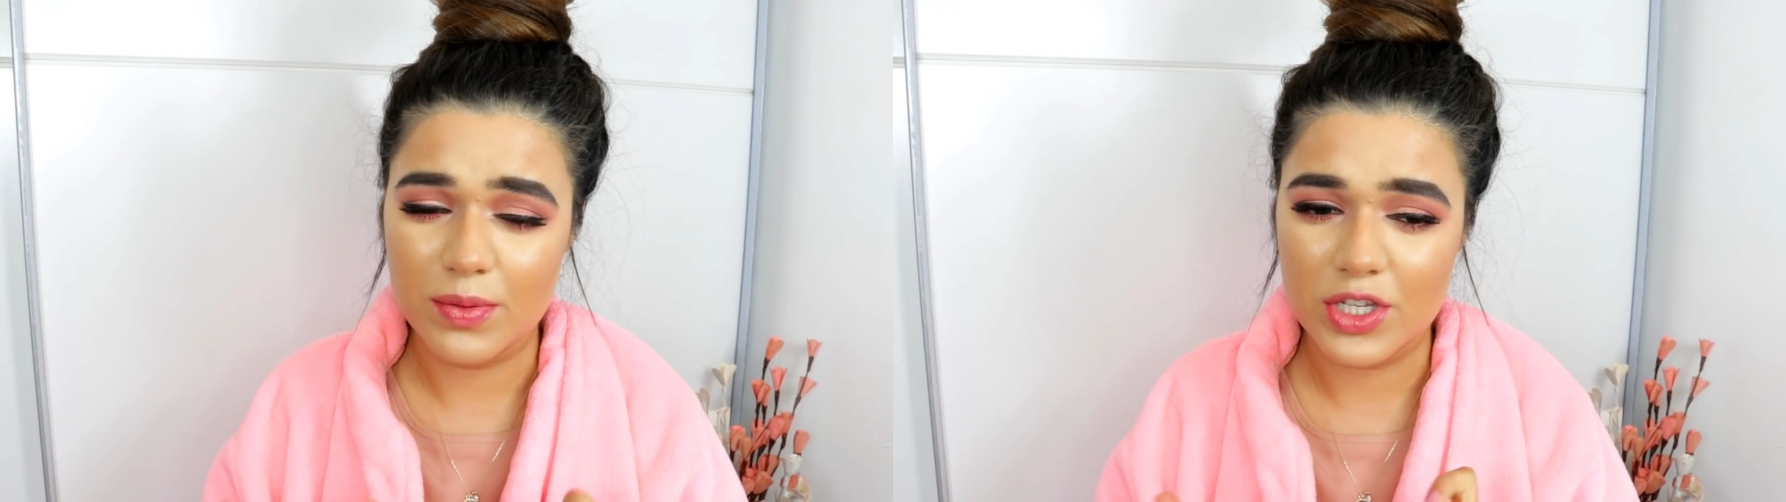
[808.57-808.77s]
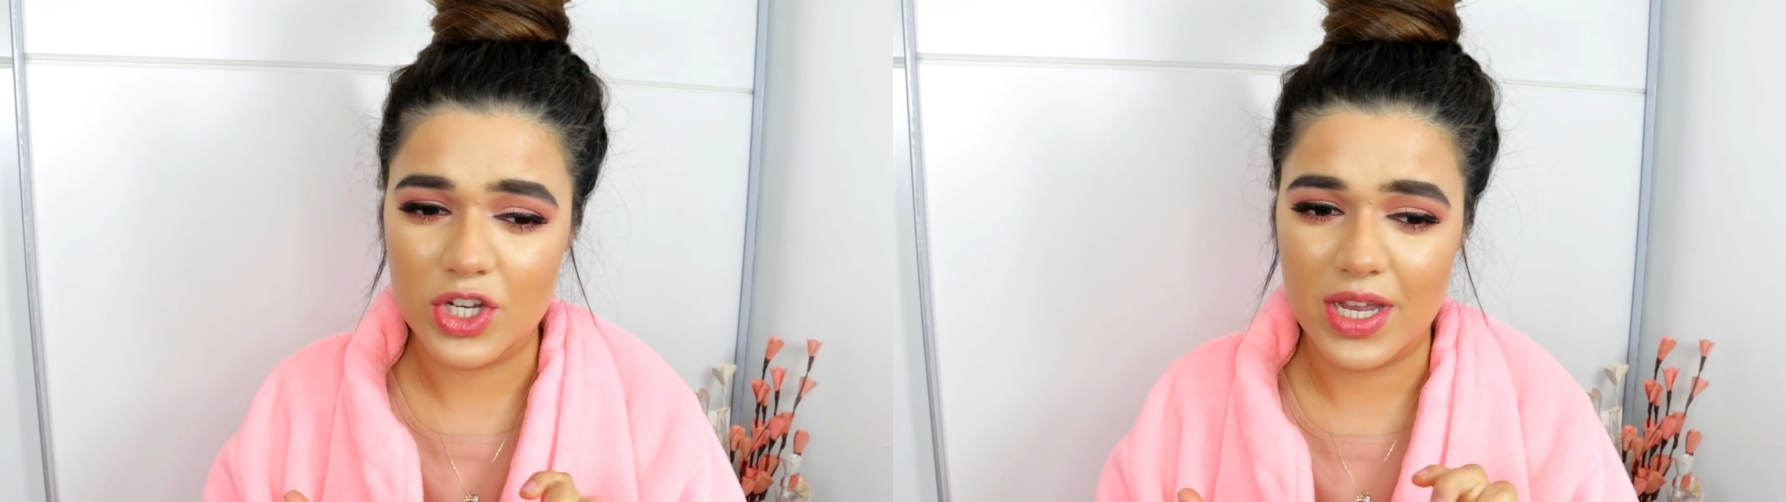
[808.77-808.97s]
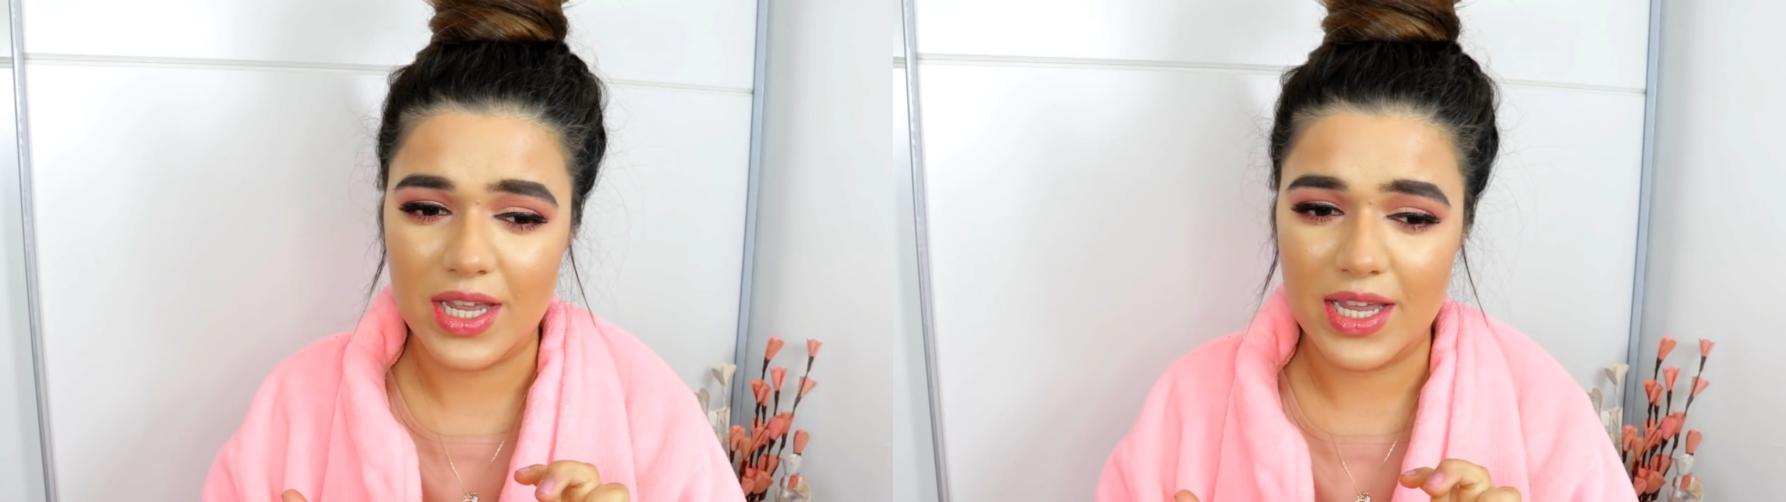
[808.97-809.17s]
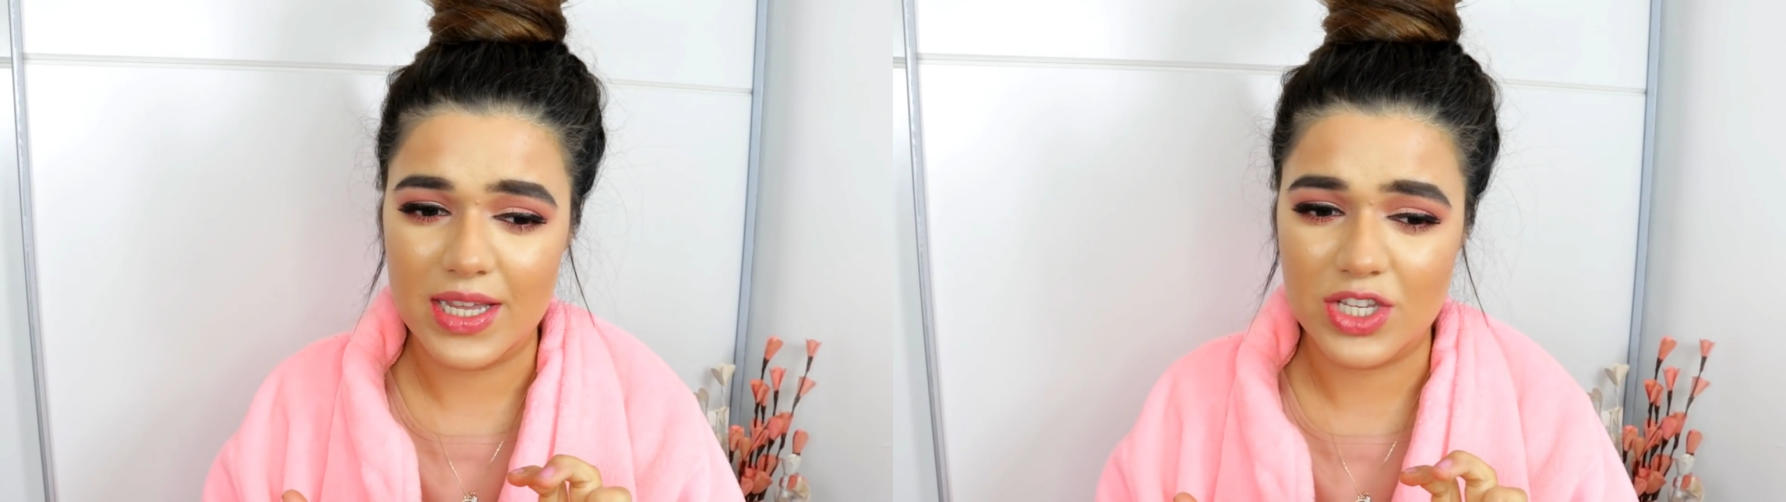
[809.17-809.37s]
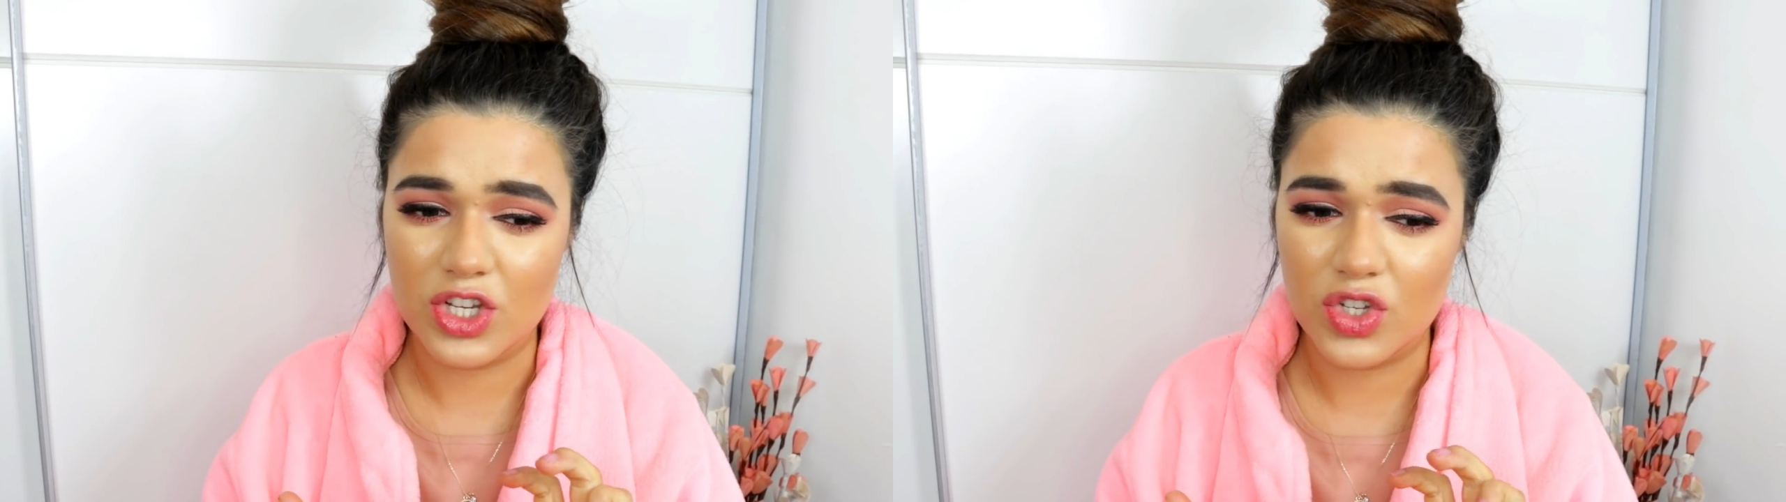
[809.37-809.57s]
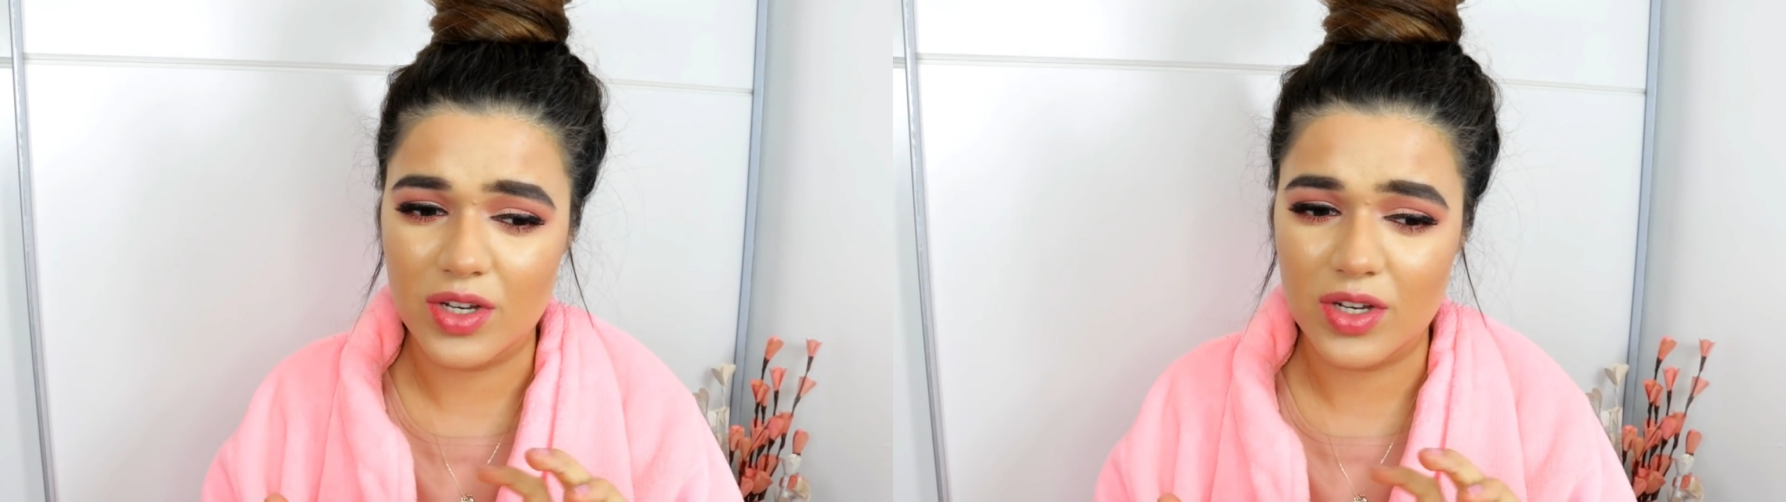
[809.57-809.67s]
which is just